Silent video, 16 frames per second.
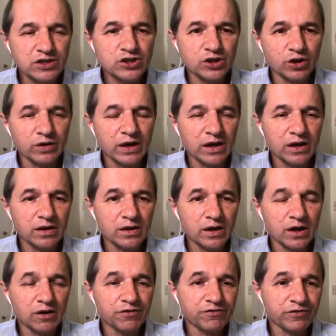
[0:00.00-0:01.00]
on our,
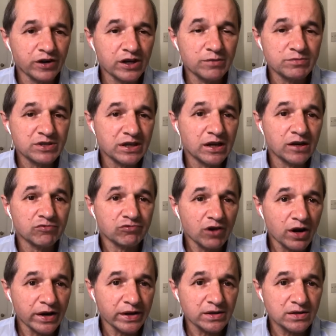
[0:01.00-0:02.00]
our freedoms and our
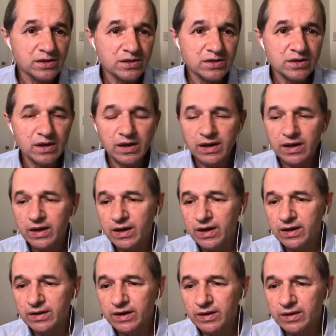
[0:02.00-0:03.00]
rights.
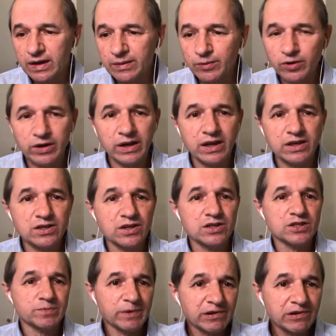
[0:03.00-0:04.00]
Uh, now, I'm not going to get into
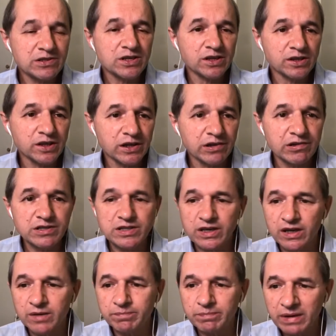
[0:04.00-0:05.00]
conspiracy theories
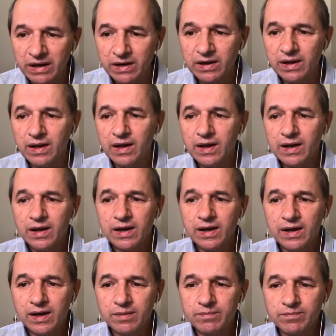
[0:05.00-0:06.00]
here, but
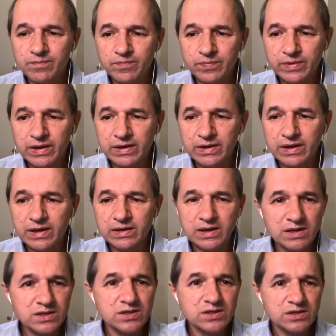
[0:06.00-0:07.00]
um, it, it
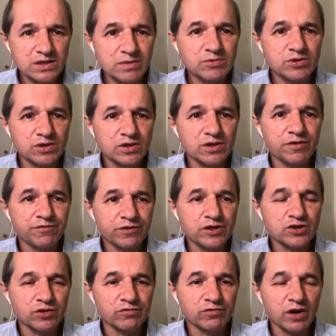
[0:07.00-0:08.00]
does seem to infringe
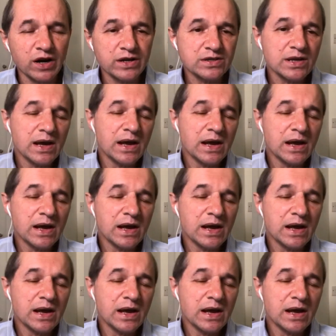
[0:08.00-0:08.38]
on rights.